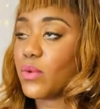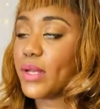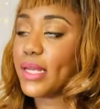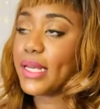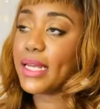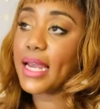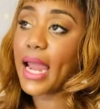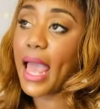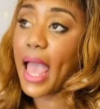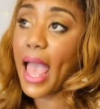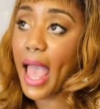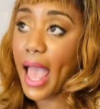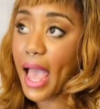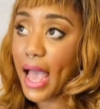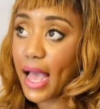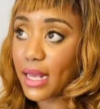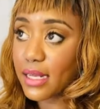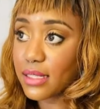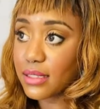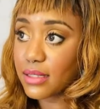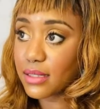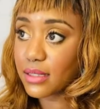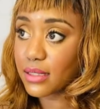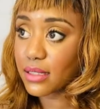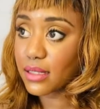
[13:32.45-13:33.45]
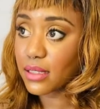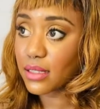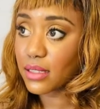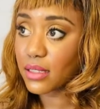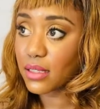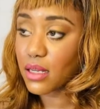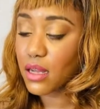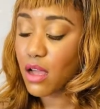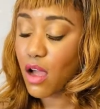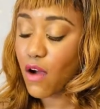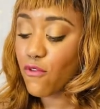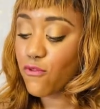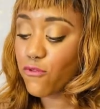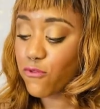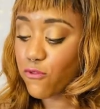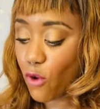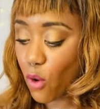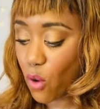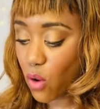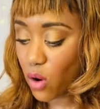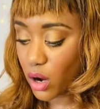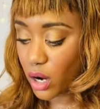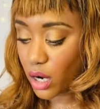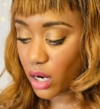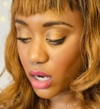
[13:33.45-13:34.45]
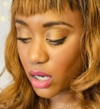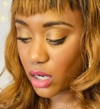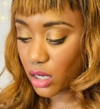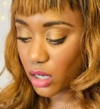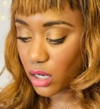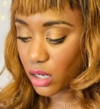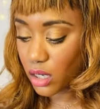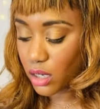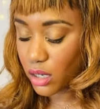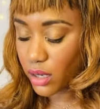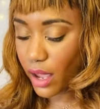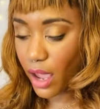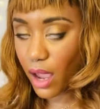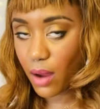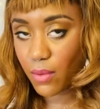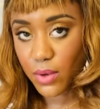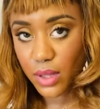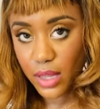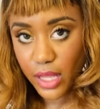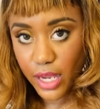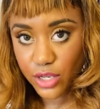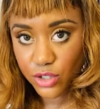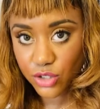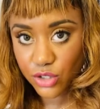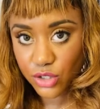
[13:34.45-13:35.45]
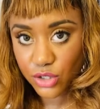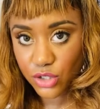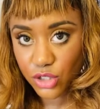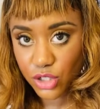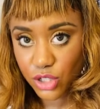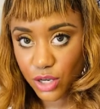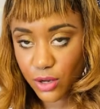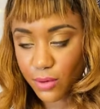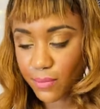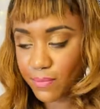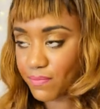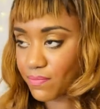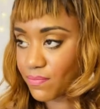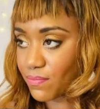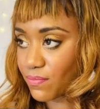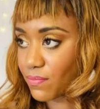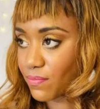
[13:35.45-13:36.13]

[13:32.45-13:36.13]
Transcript: We can ask for a relationship.